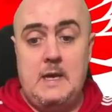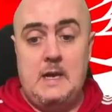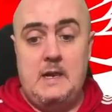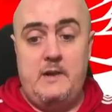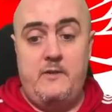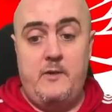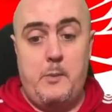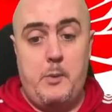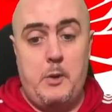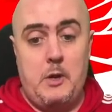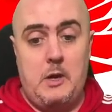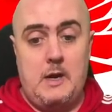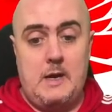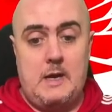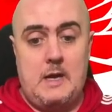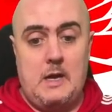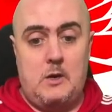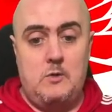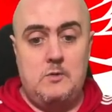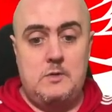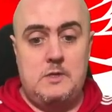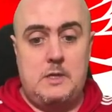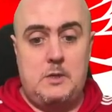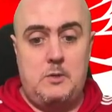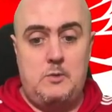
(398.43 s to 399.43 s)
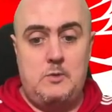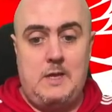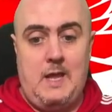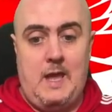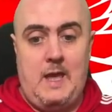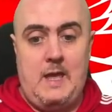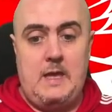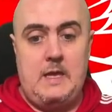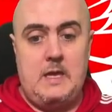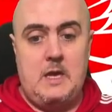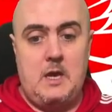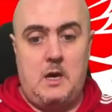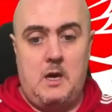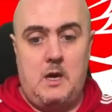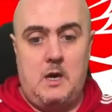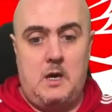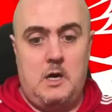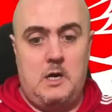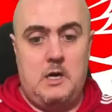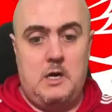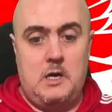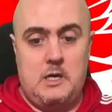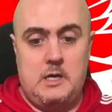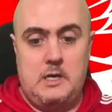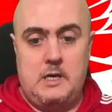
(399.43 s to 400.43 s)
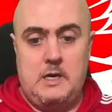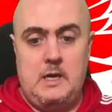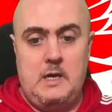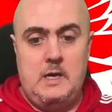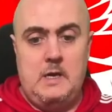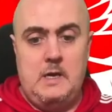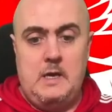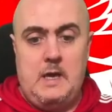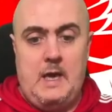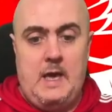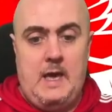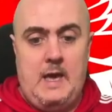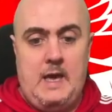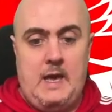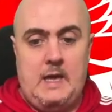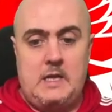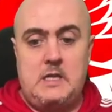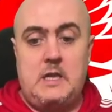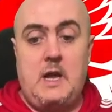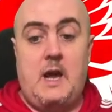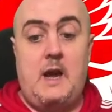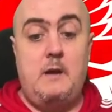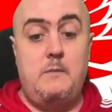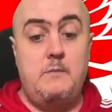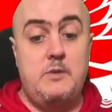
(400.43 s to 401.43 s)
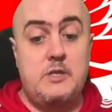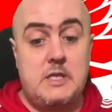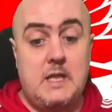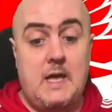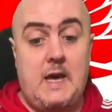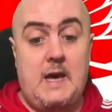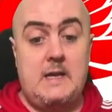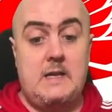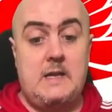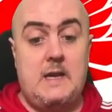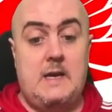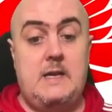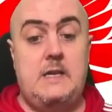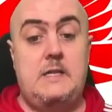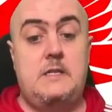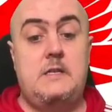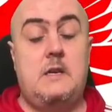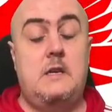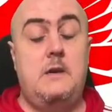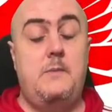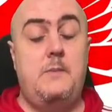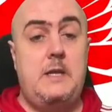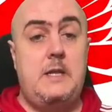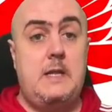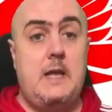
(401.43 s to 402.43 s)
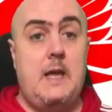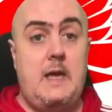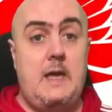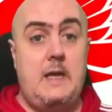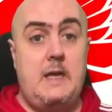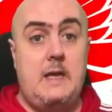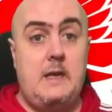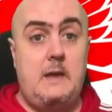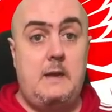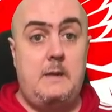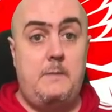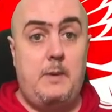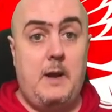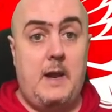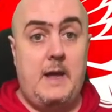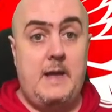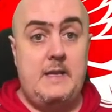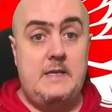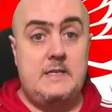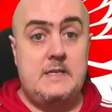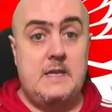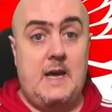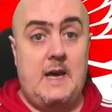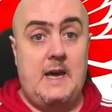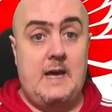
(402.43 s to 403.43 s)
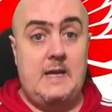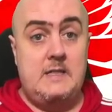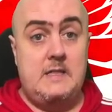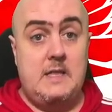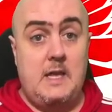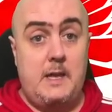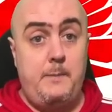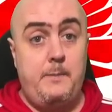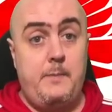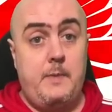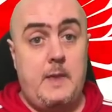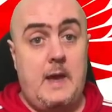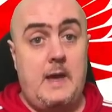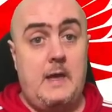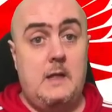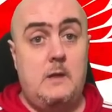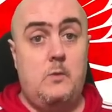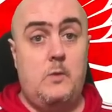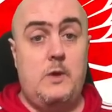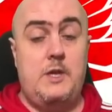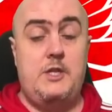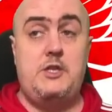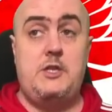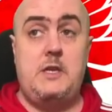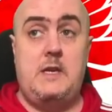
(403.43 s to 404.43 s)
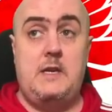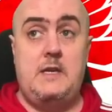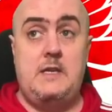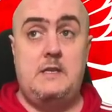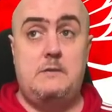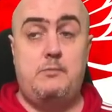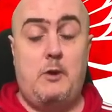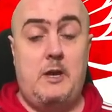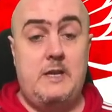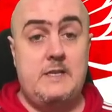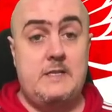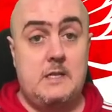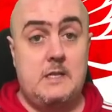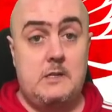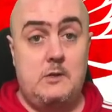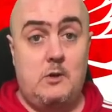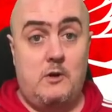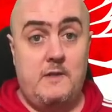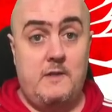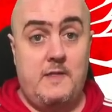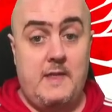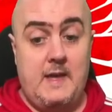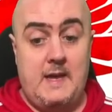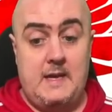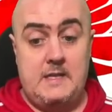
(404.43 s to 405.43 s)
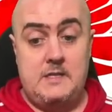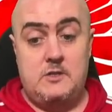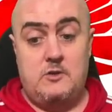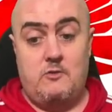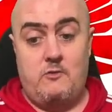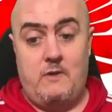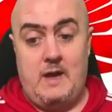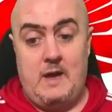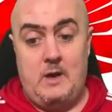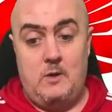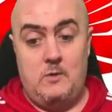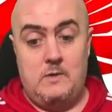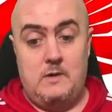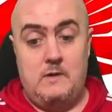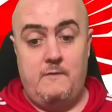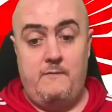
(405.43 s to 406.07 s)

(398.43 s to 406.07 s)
Liverpool are going to take on Darmstadt, and it's going to be taking place at Deepdale, which is Preston North End's ground.